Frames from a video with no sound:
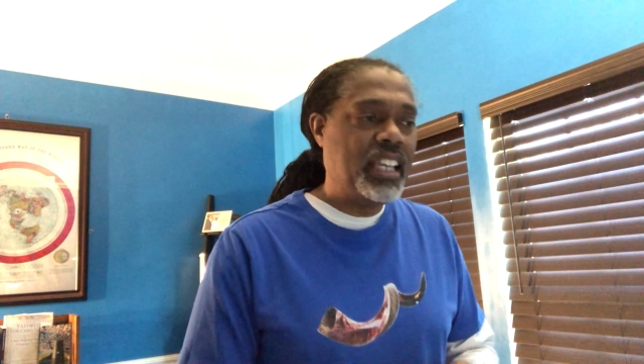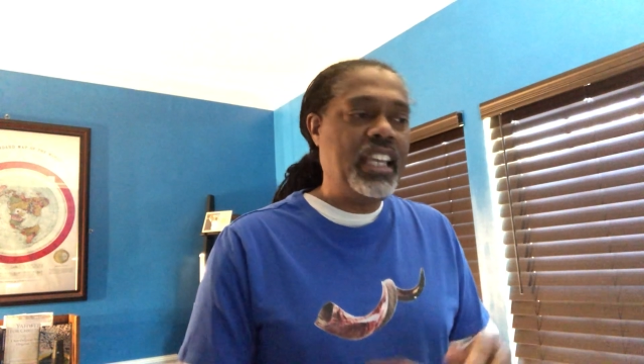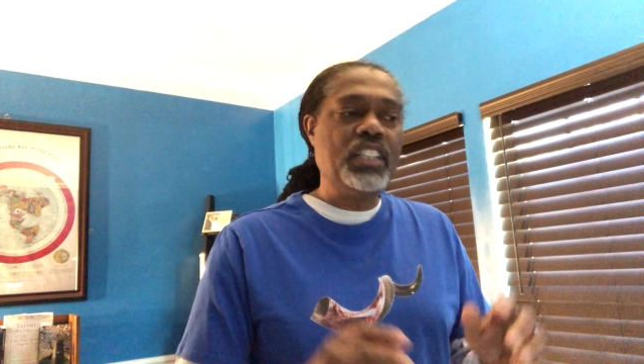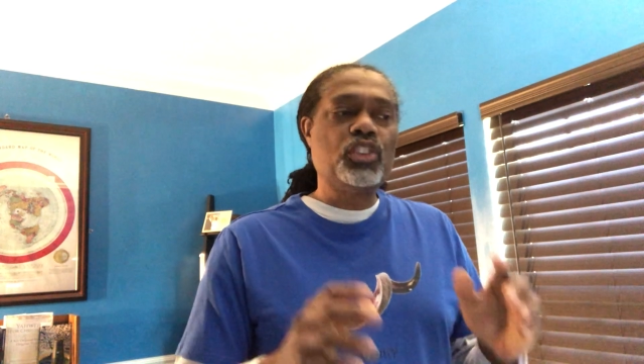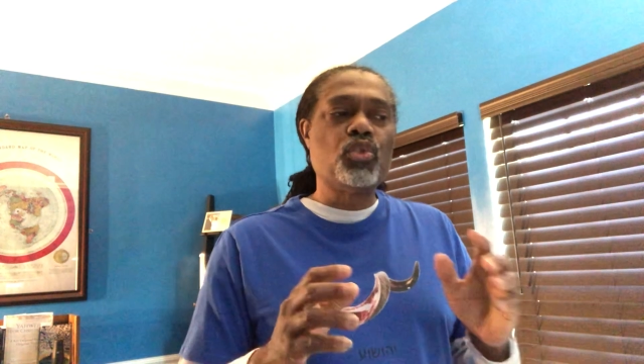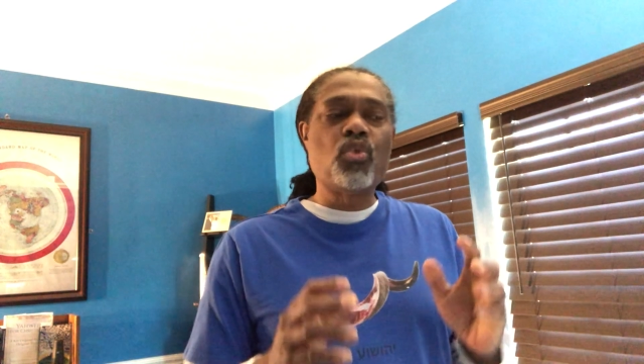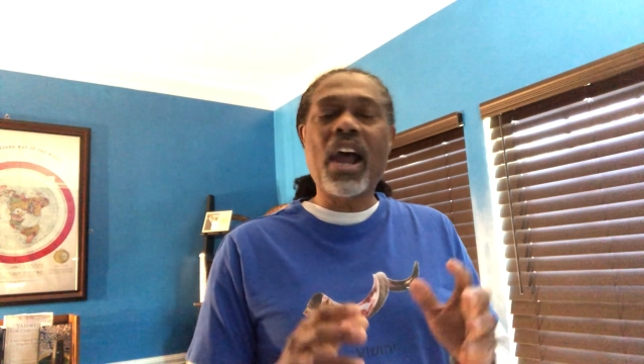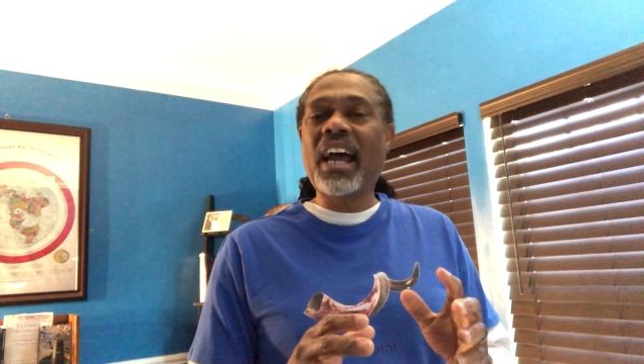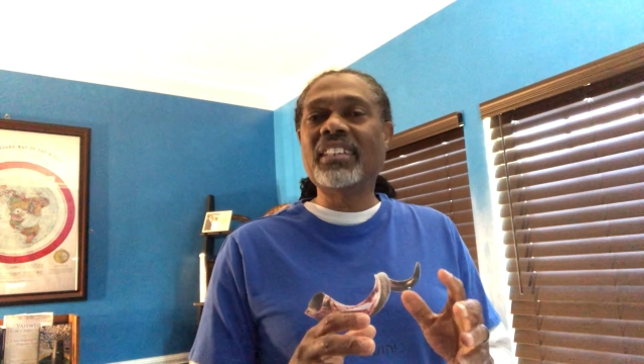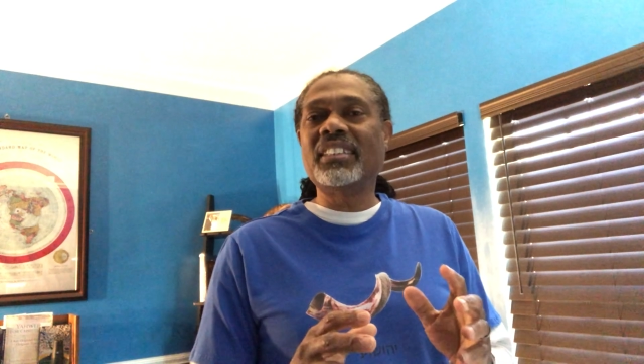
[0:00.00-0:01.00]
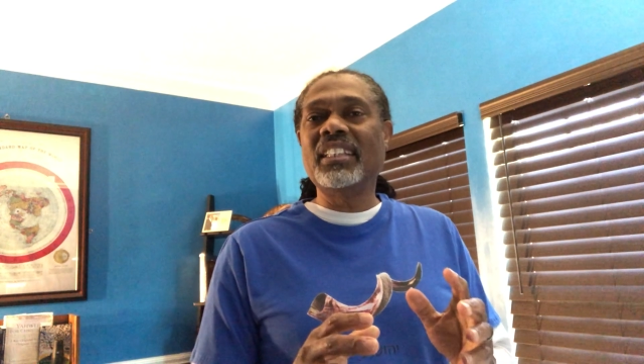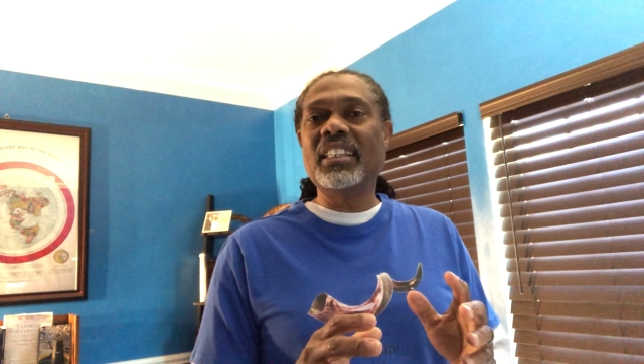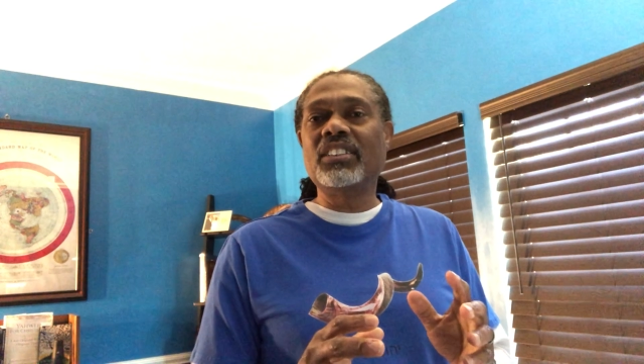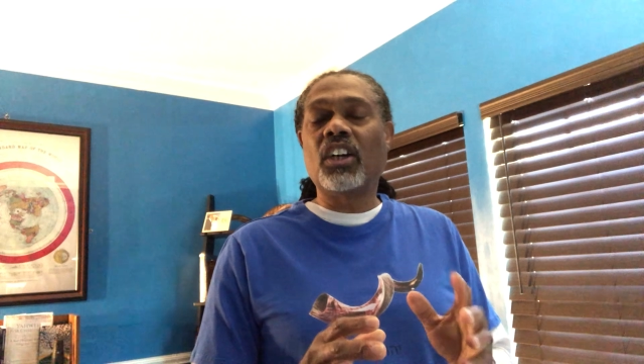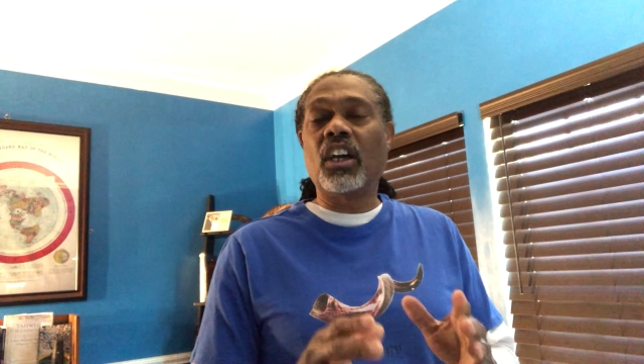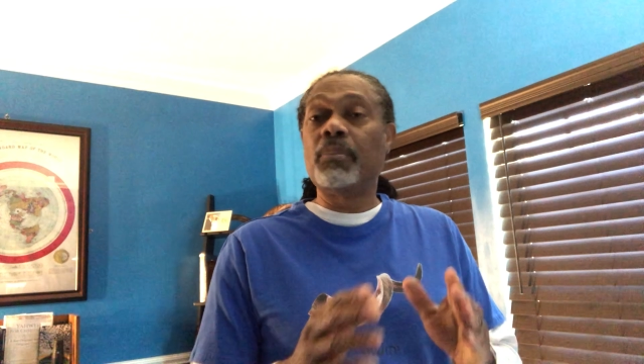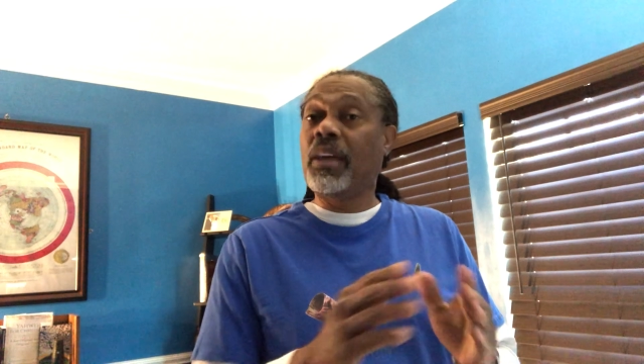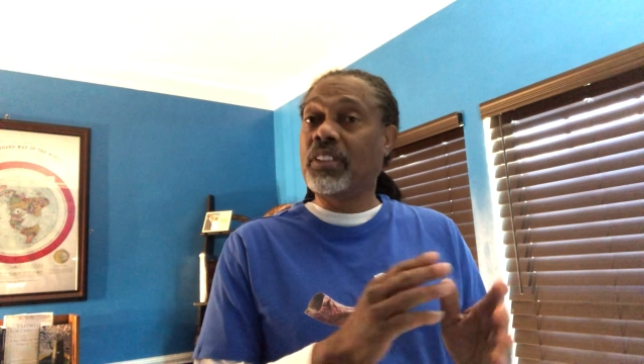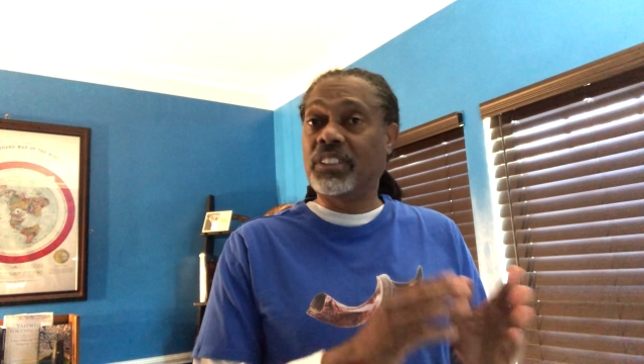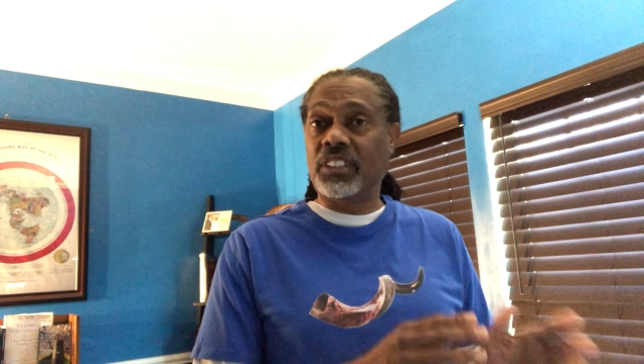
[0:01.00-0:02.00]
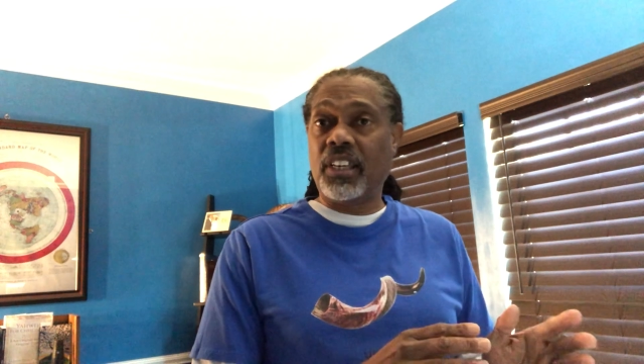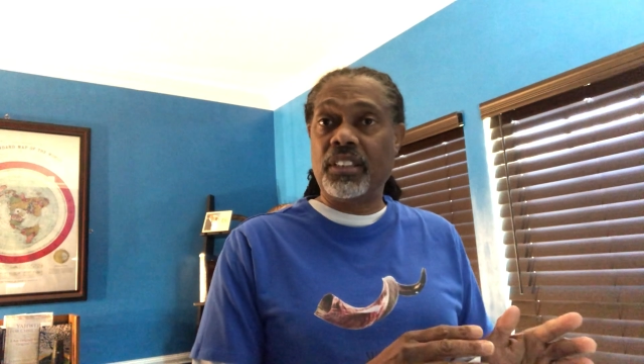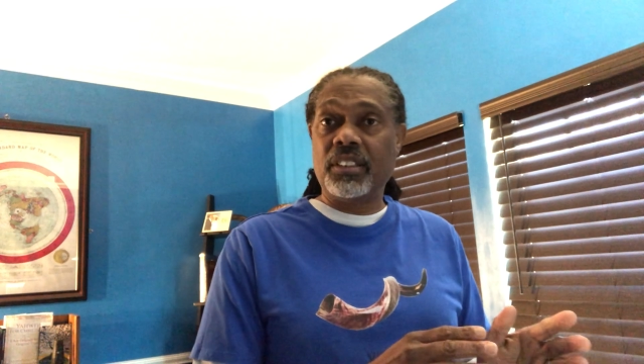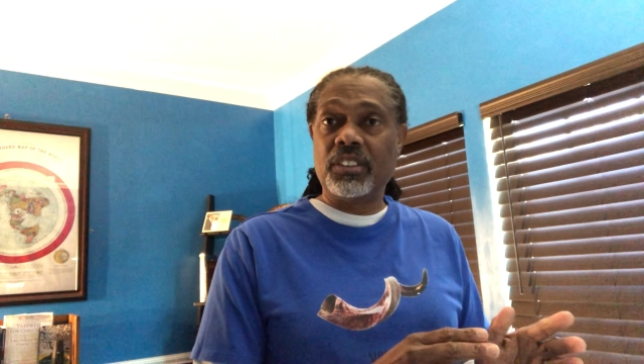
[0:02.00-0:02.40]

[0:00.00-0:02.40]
it's rising, talking about the sun,